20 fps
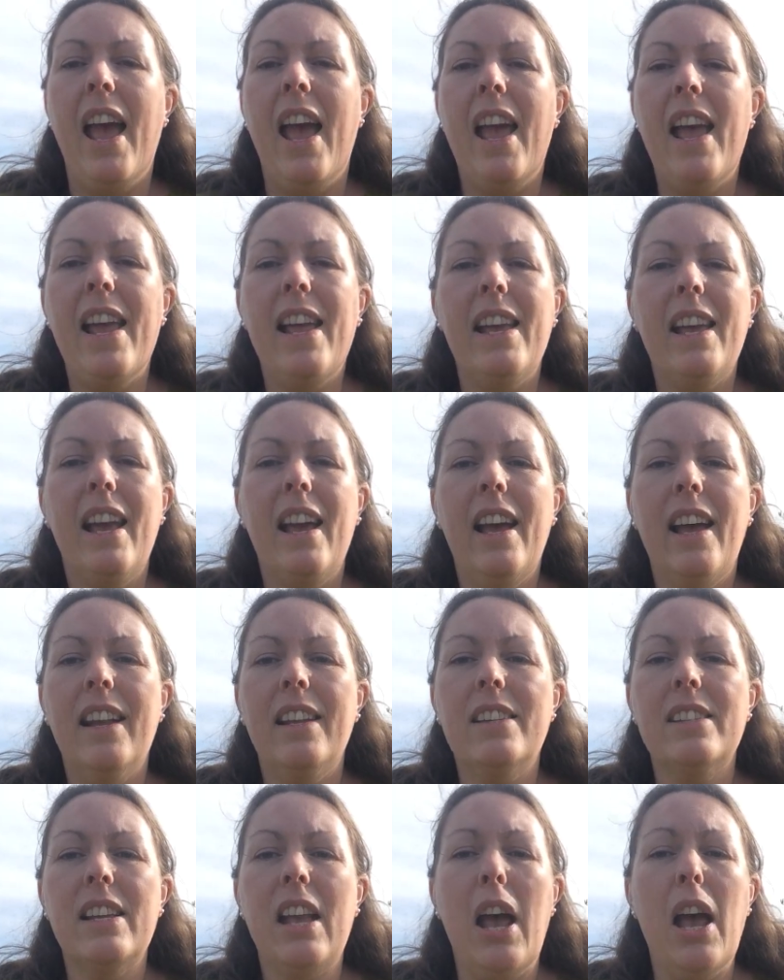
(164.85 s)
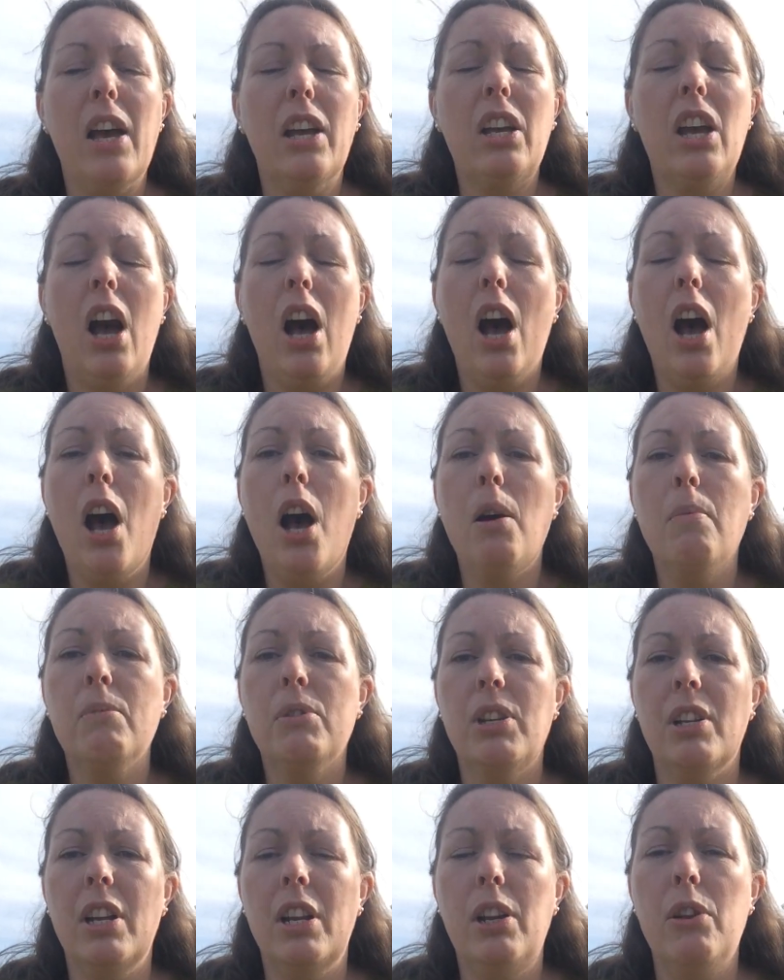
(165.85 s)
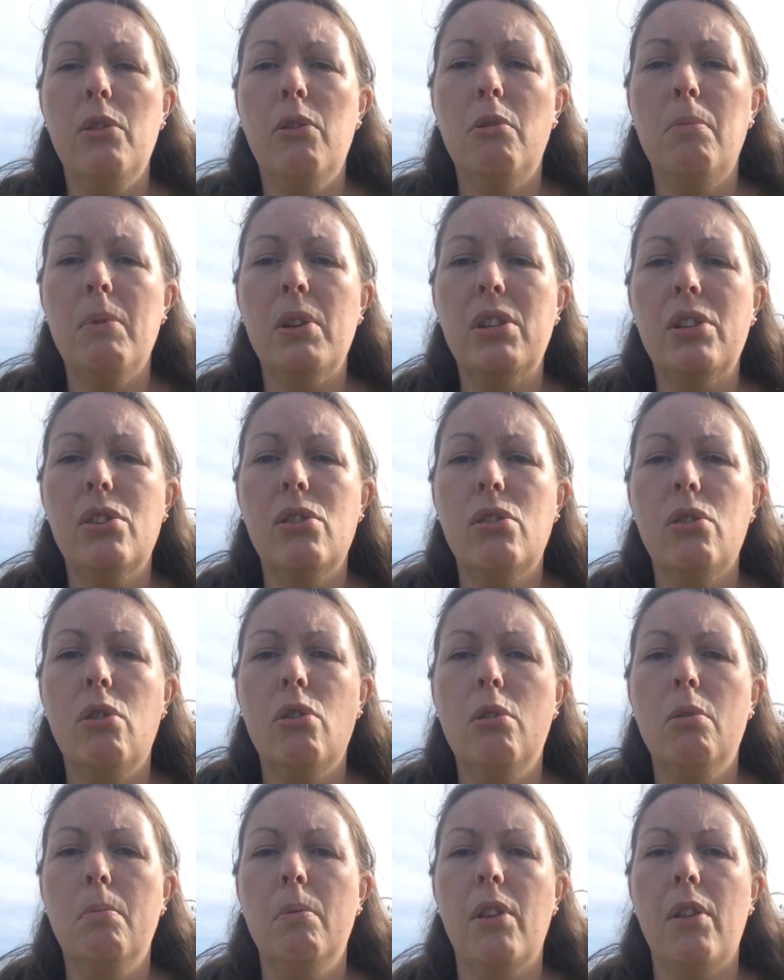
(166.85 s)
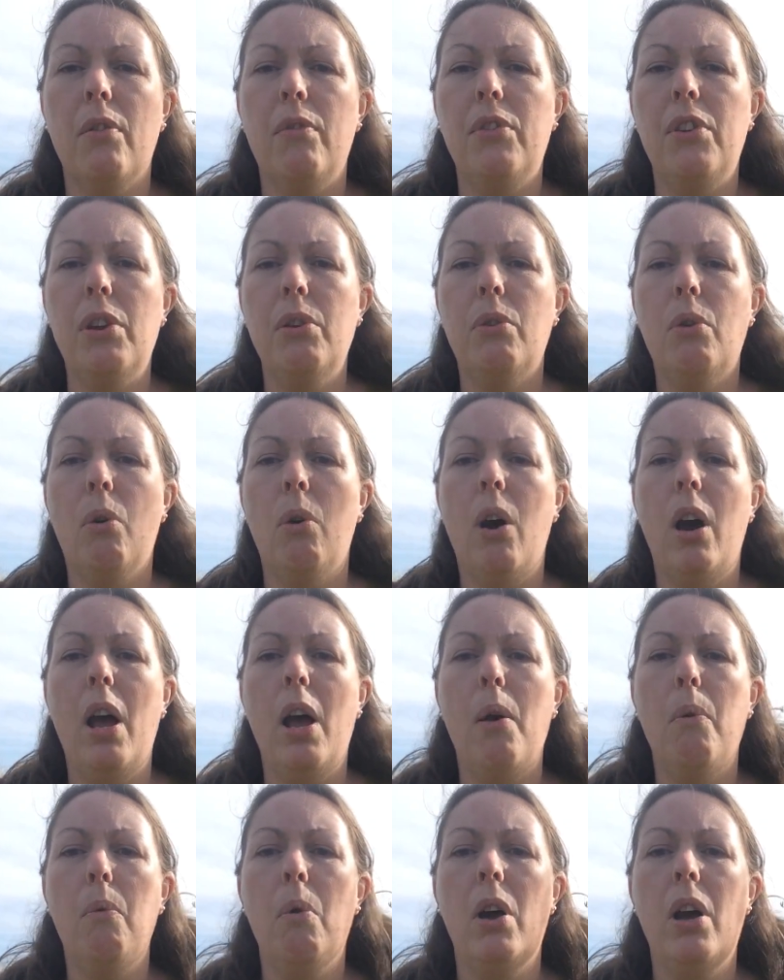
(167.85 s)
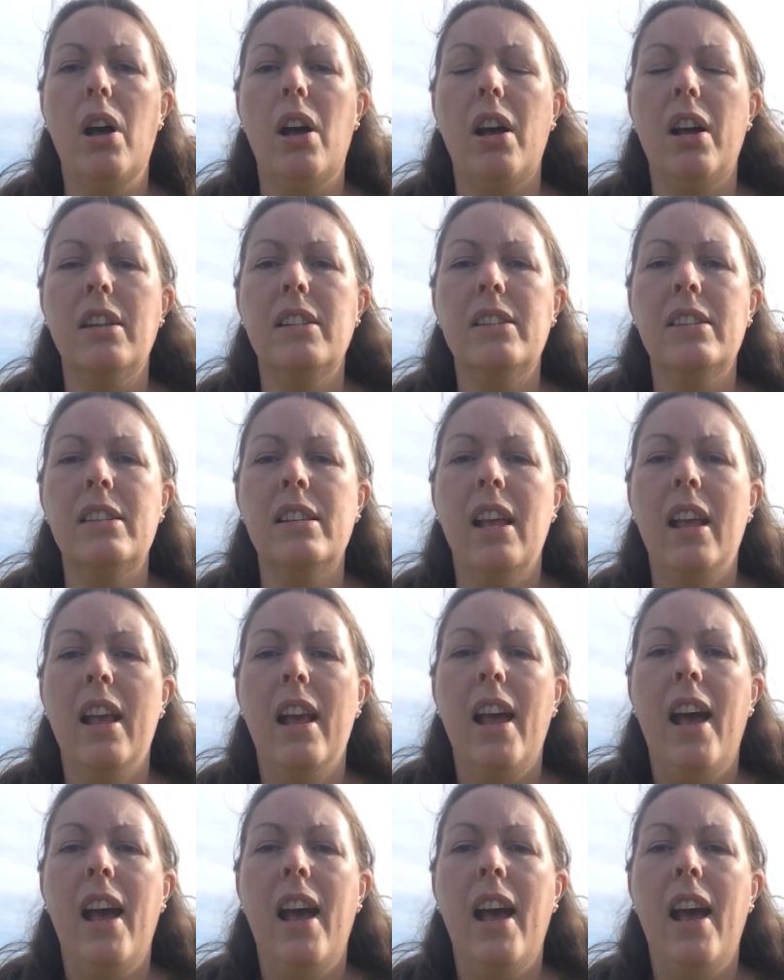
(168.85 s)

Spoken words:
He had calmed an enormous storm with a few quiet words.